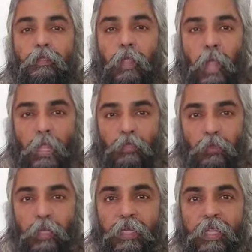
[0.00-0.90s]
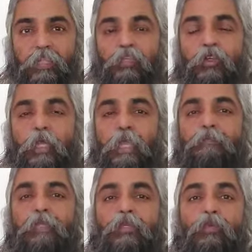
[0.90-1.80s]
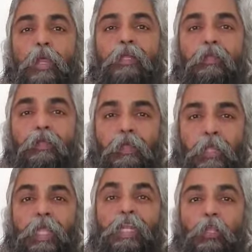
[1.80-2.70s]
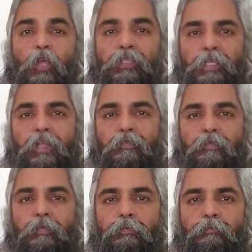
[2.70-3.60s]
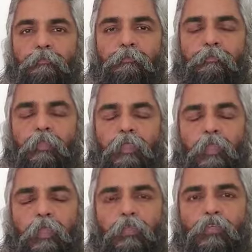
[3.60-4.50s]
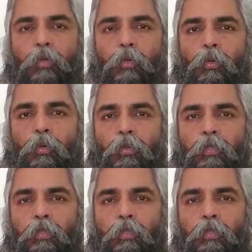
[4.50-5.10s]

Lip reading: actually needs to keep this weight in yourself. So,